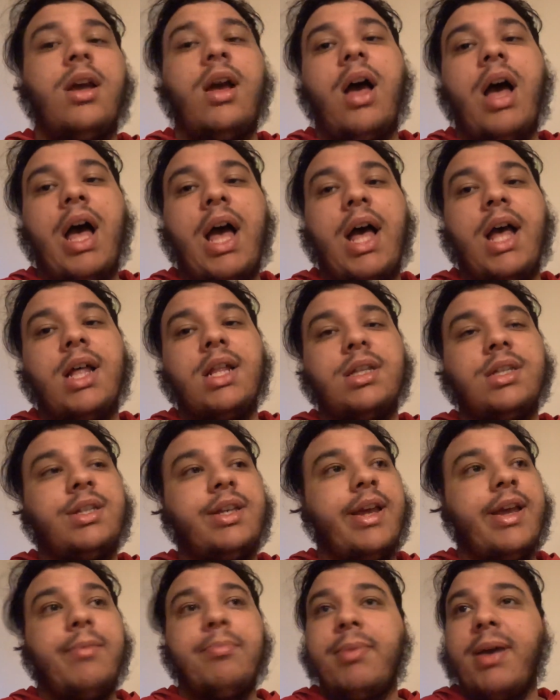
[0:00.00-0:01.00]
And,
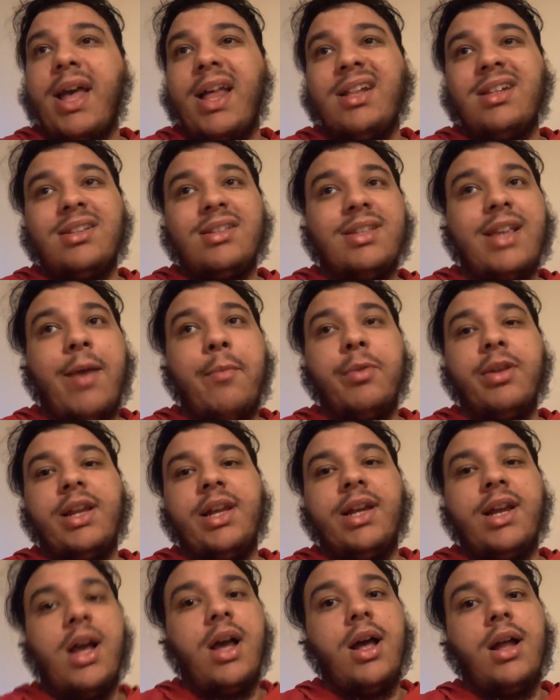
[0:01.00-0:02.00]
yep, and same with
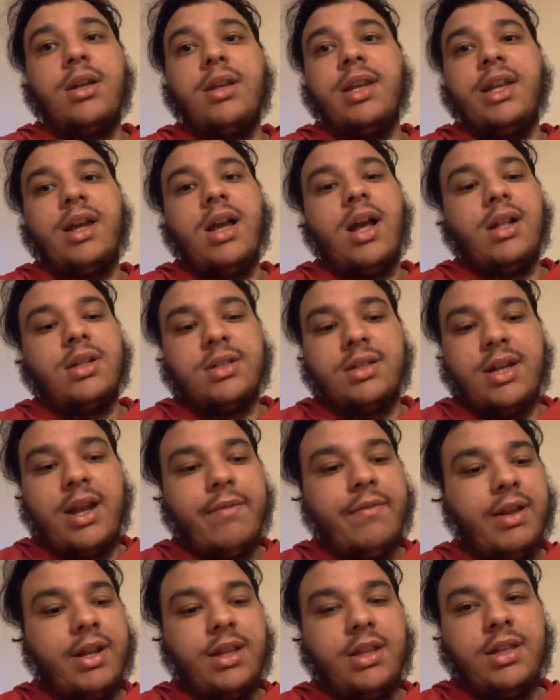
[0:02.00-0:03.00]
Lingard. Lingard didn't
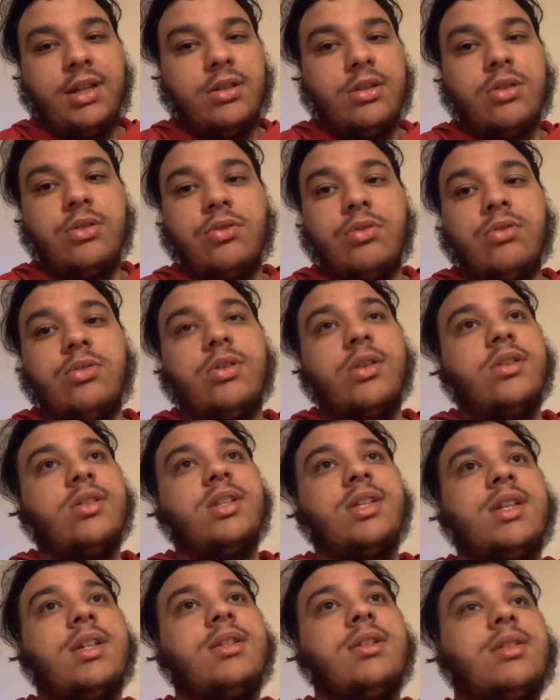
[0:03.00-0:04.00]
have anything to do, so
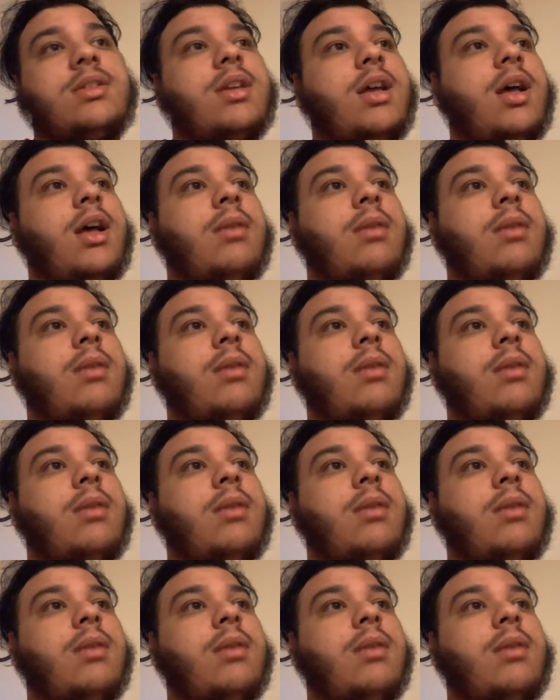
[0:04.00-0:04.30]
6.